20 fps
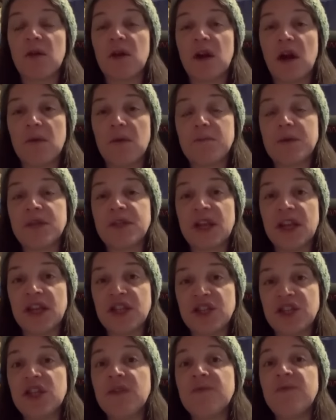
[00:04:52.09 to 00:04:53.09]

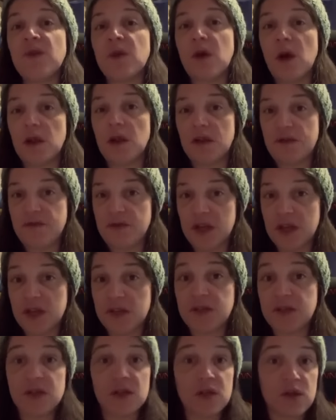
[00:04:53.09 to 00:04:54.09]
computation for all of
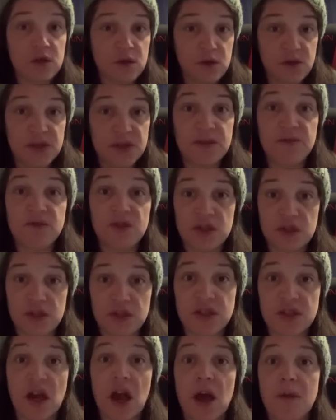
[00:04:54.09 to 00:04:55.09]
this, inclusive to the
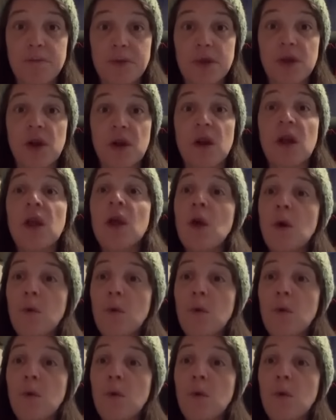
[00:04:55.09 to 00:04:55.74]
Doppler,